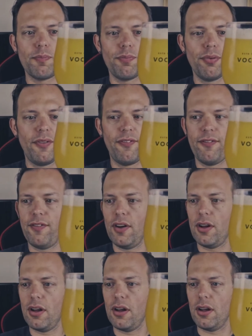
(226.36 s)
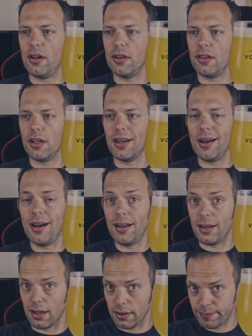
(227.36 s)
prefer the
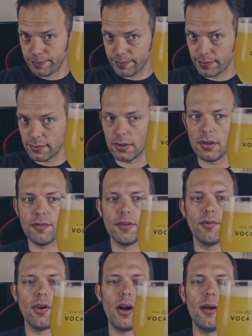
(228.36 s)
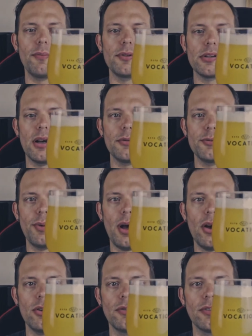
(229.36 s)
colour of the Ripe Times,
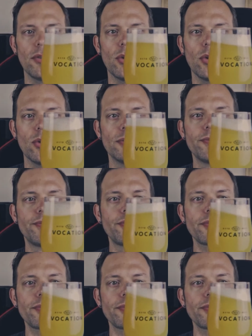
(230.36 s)
but overall,